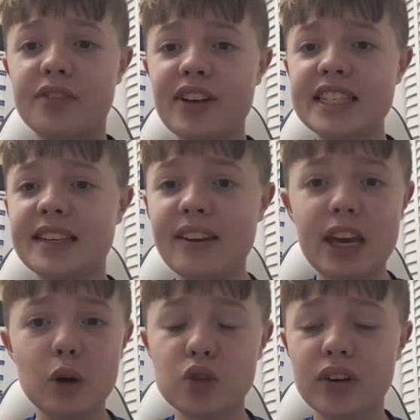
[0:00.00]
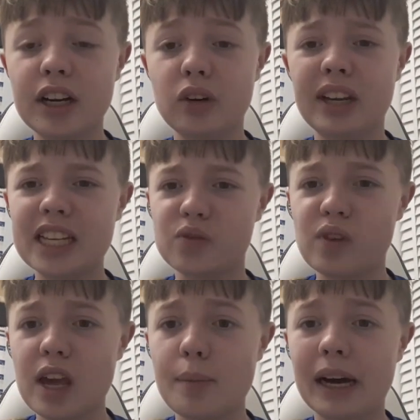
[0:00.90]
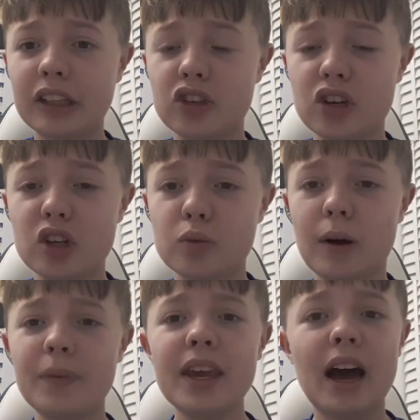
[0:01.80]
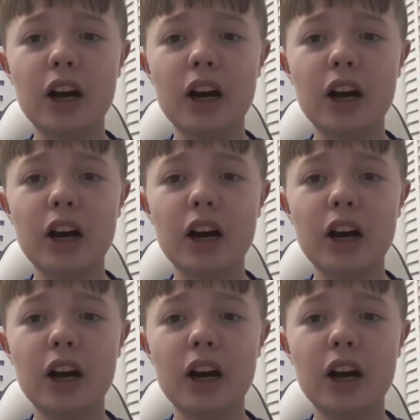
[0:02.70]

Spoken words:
Defensively, he was very good against Felipe Anderson as well.